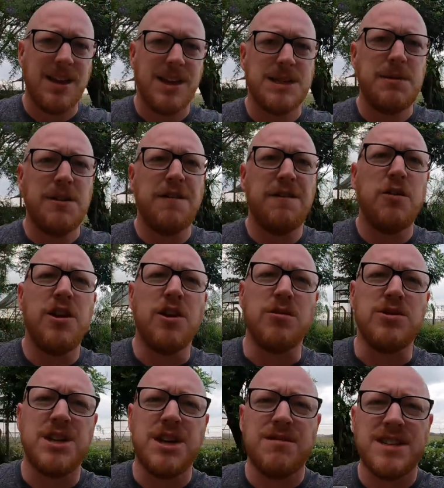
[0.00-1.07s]
It's been a funny
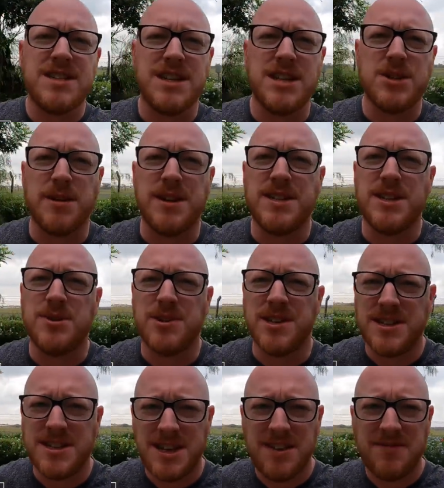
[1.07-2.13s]
old year, hasn't it,
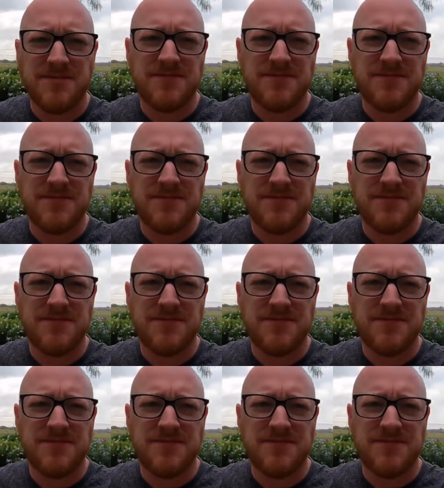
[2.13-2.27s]
2020?